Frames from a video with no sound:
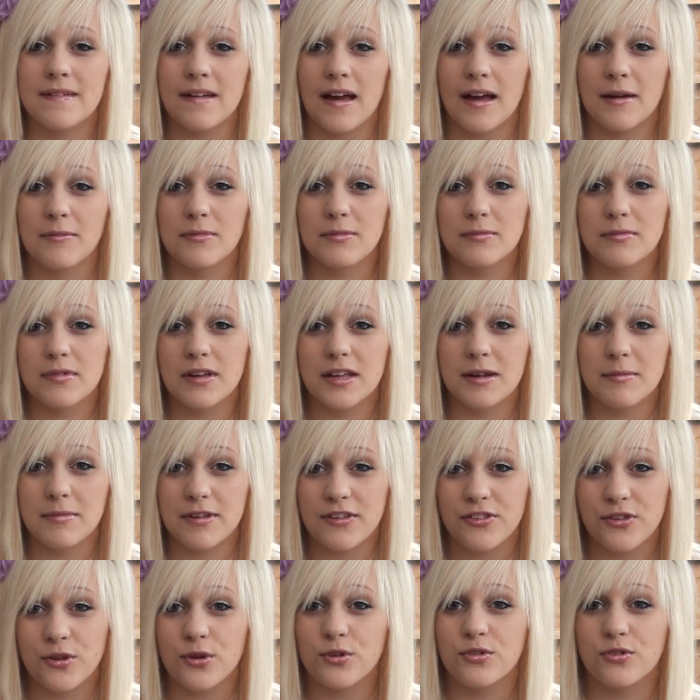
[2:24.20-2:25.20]
I'm going to
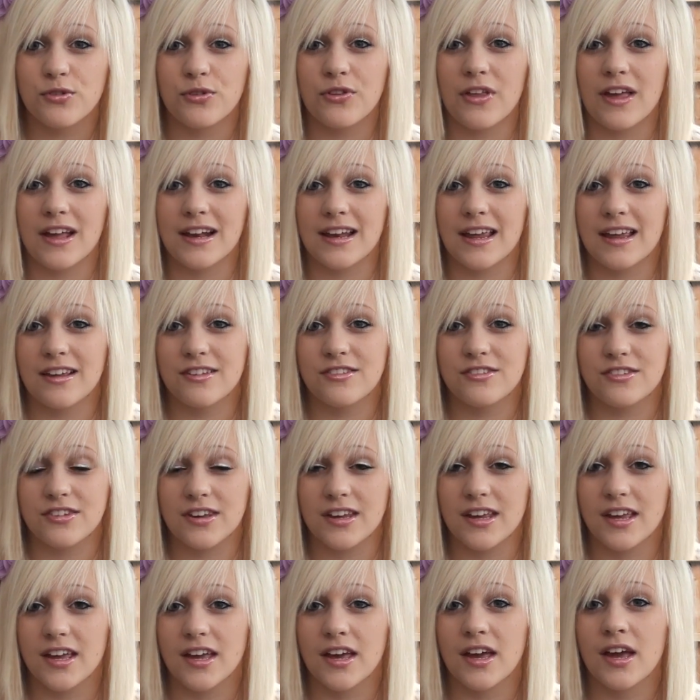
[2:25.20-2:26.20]
be social psych next
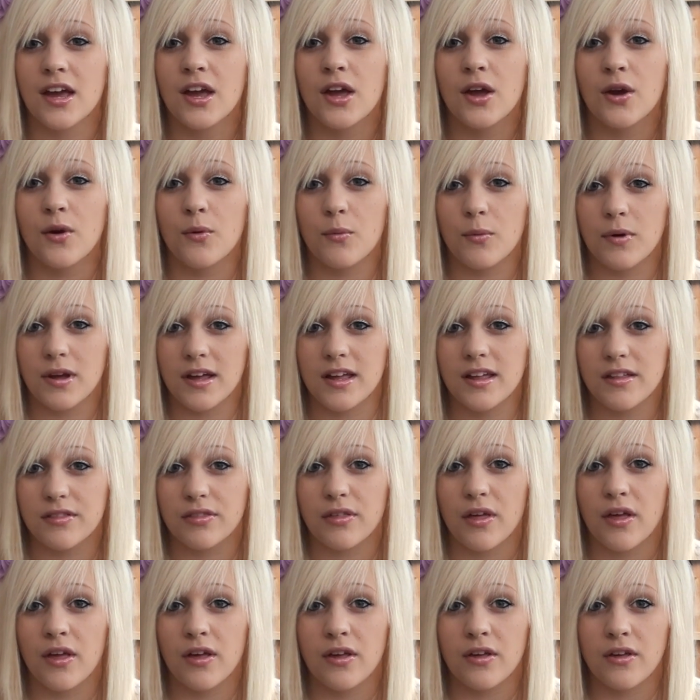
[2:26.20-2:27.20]
year
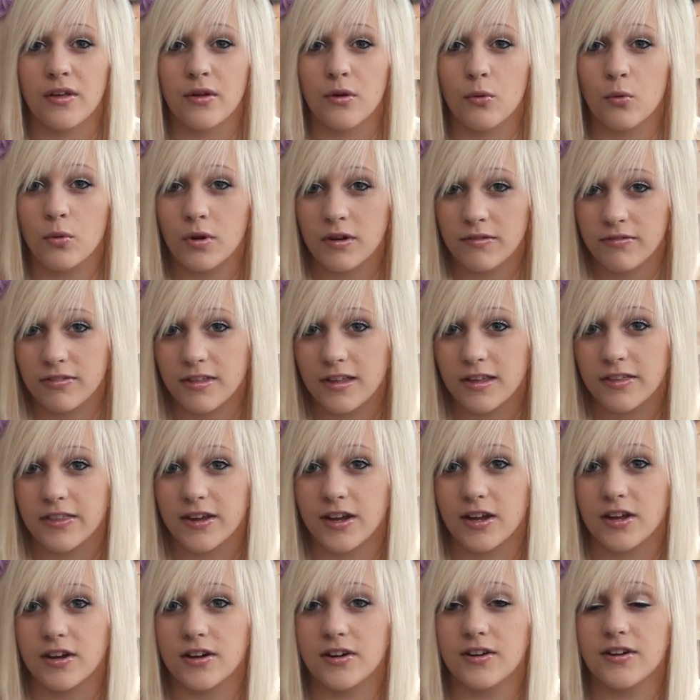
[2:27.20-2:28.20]
with one of the
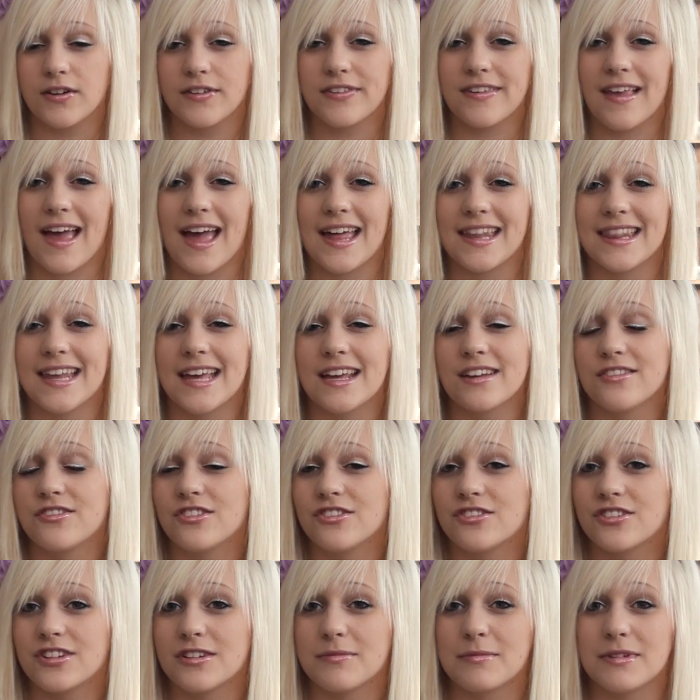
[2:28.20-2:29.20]
other girls, and that is
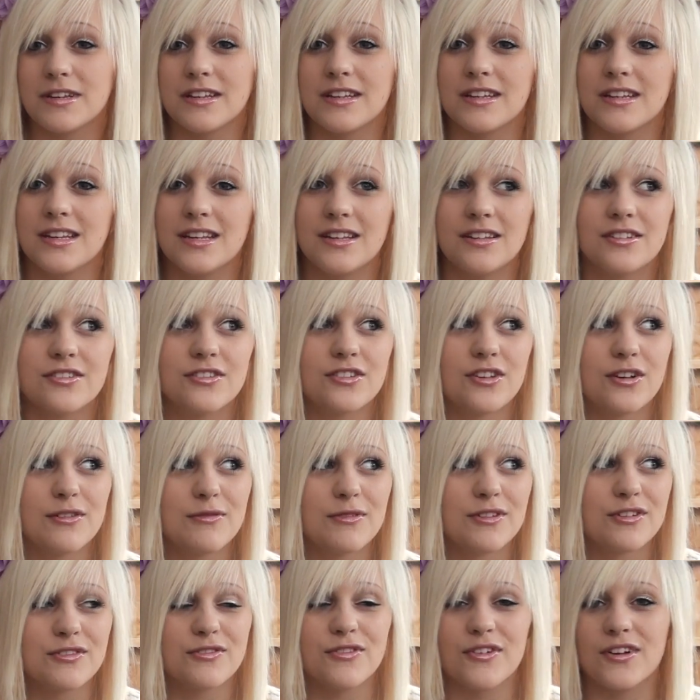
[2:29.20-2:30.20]
just going to be so
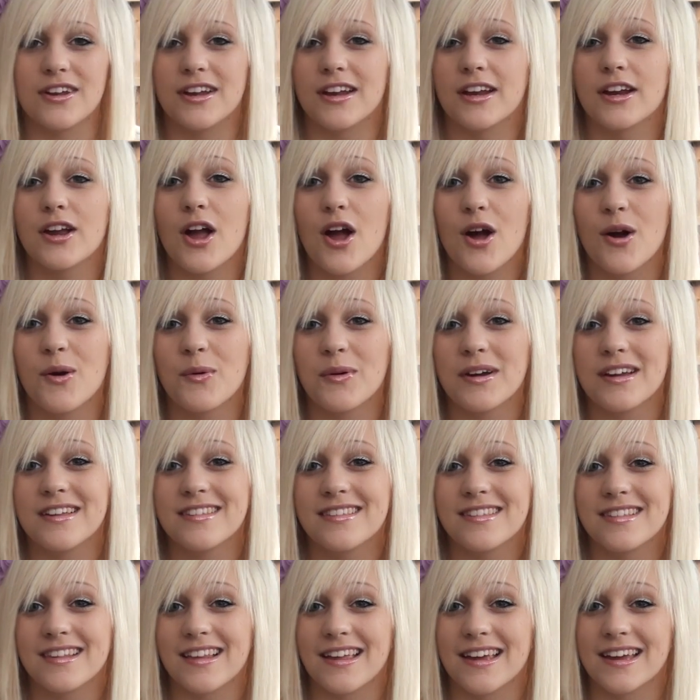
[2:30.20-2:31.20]
much fun. I can't
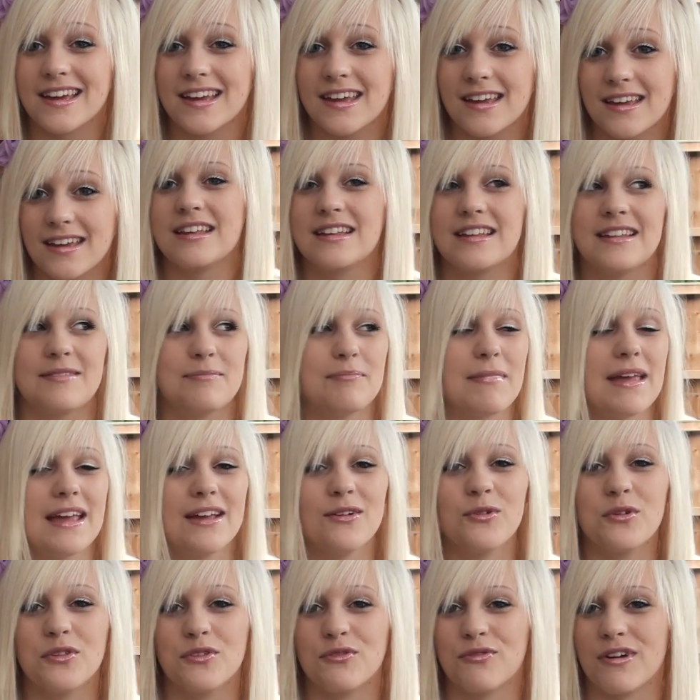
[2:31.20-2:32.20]
wait to like
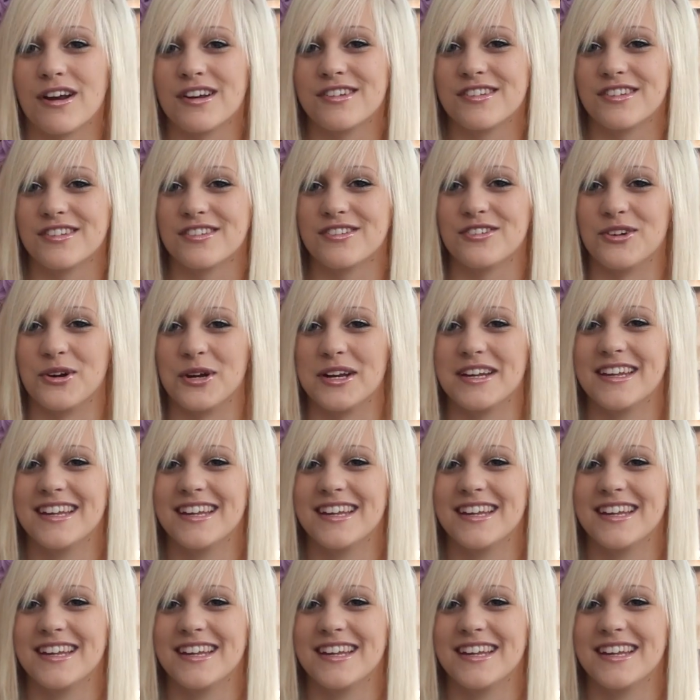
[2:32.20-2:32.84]
make all the freshers join.